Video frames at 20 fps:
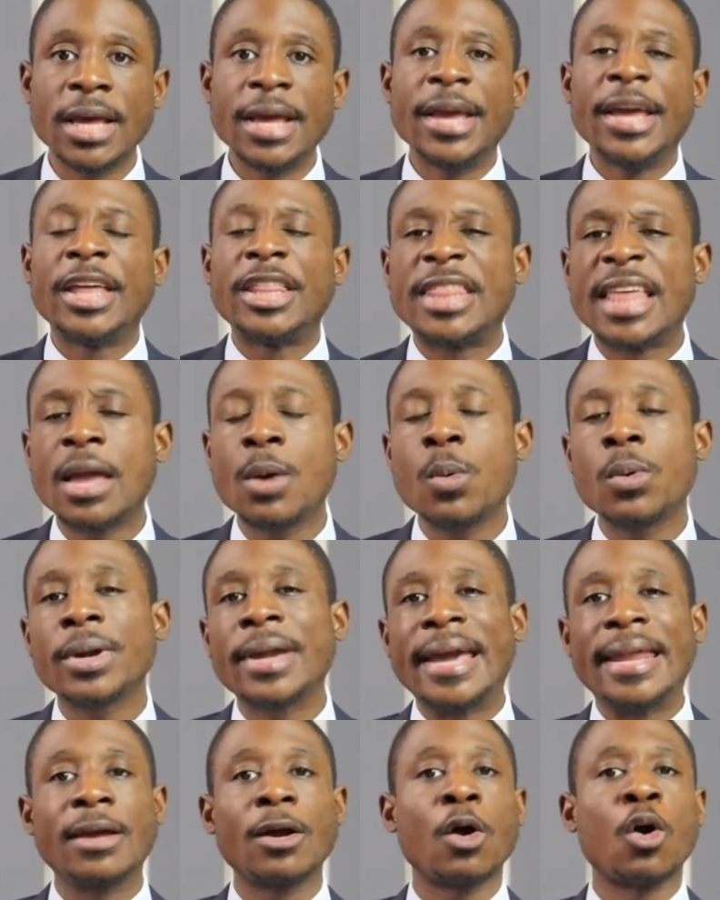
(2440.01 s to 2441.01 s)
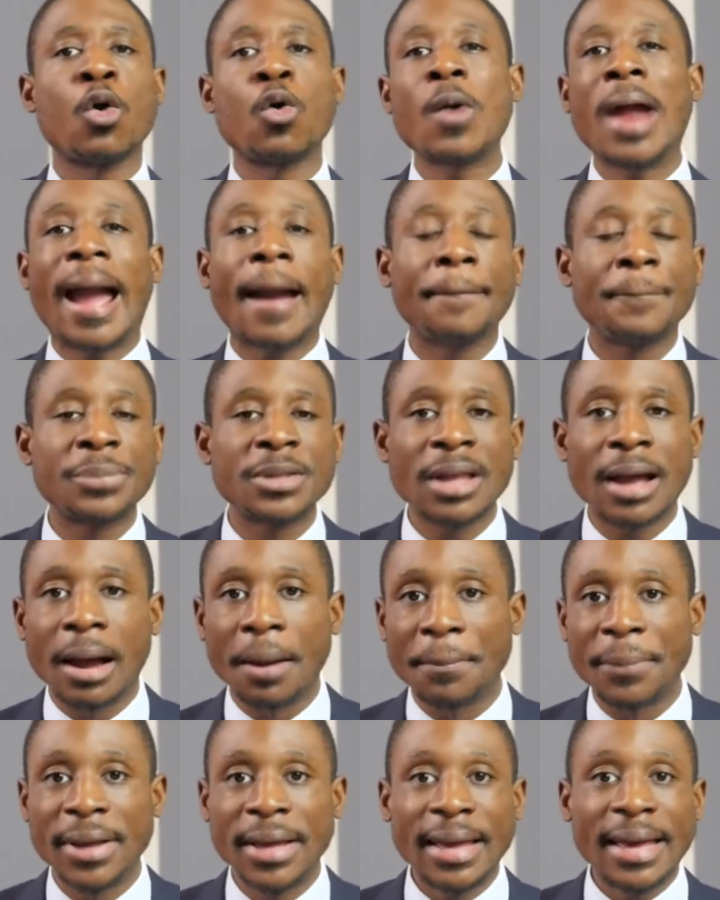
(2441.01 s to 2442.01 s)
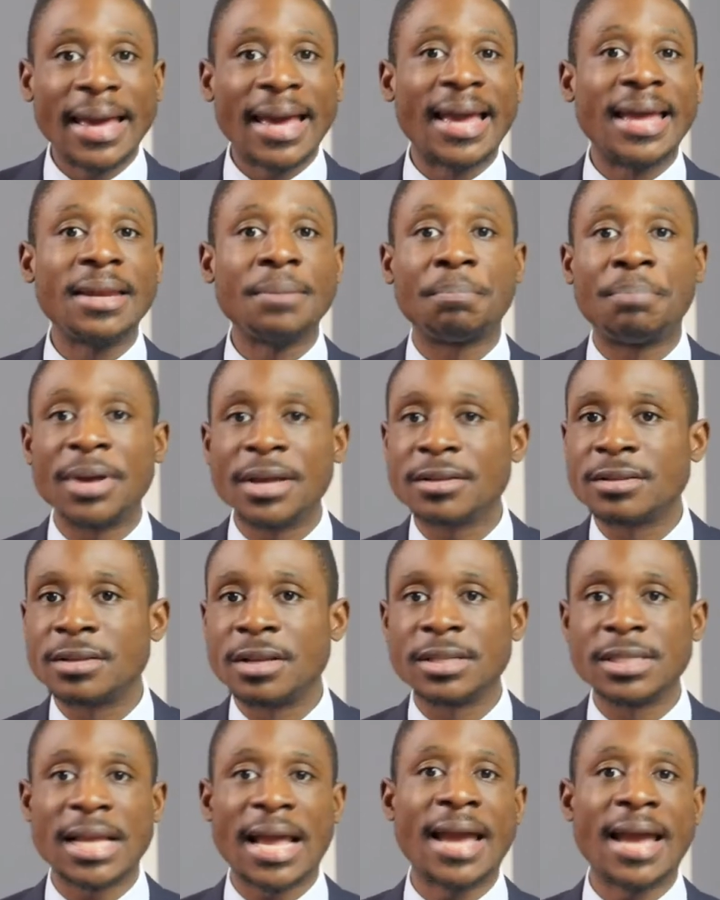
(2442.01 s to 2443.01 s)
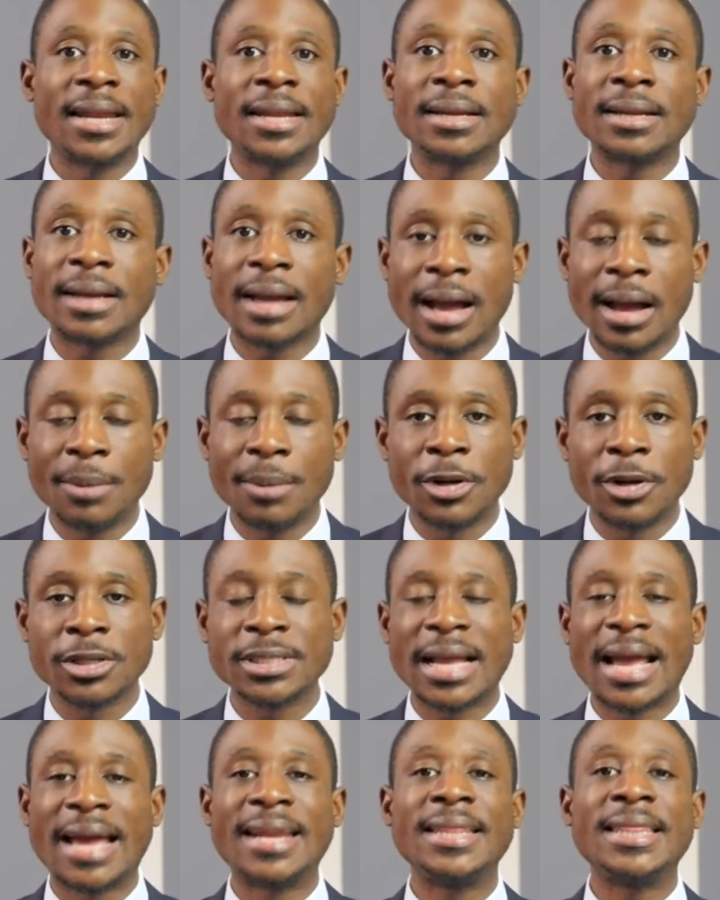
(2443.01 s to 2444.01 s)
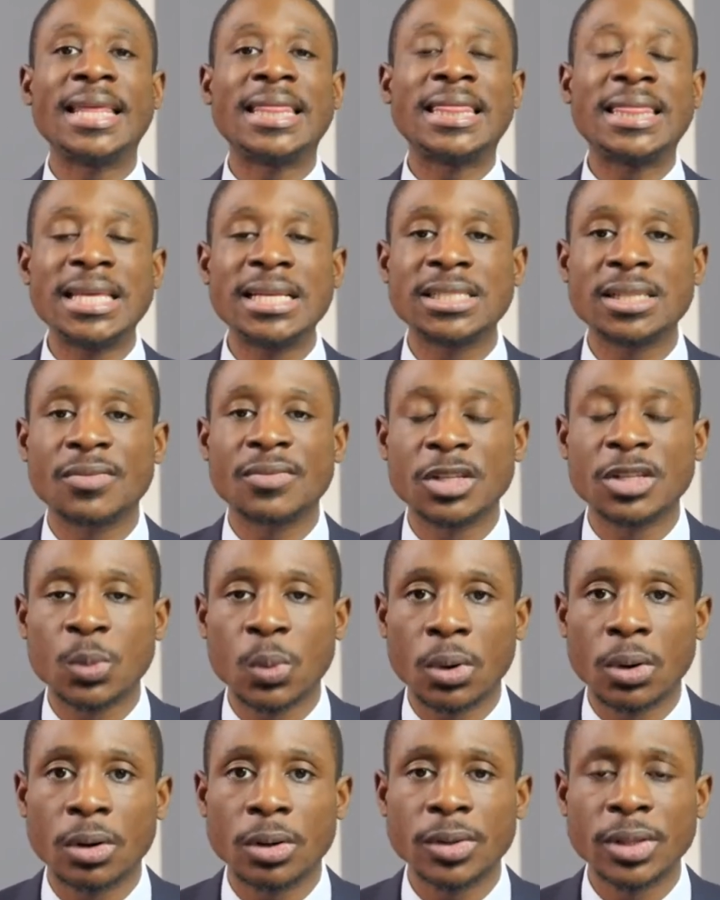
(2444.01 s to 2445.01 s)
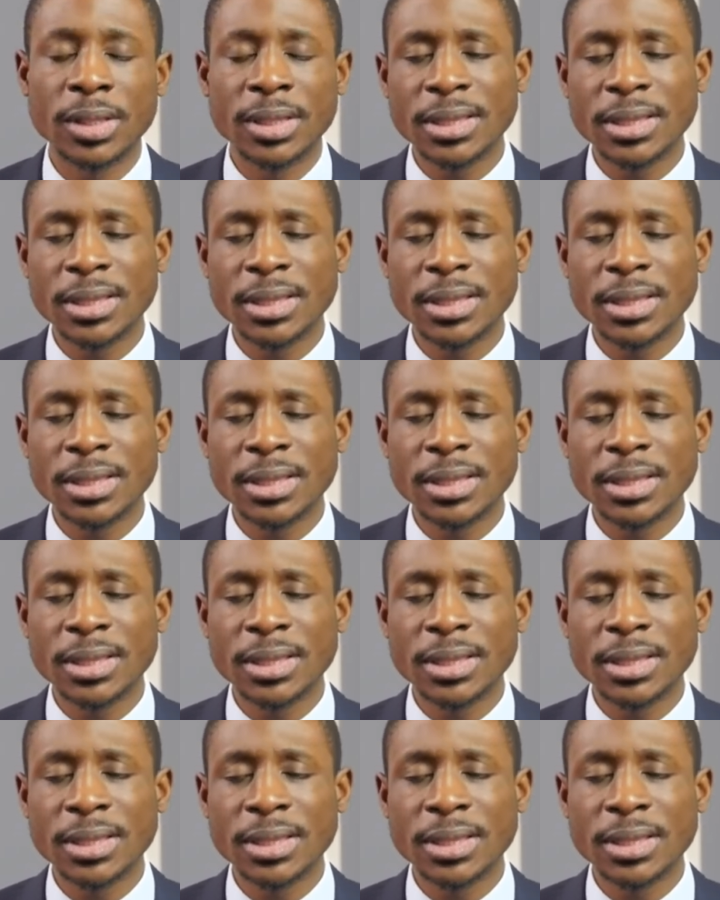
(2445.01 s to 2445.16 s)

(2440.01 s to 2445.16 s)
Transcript: they were getting wrapped up in business and in commerce and in the things of this world.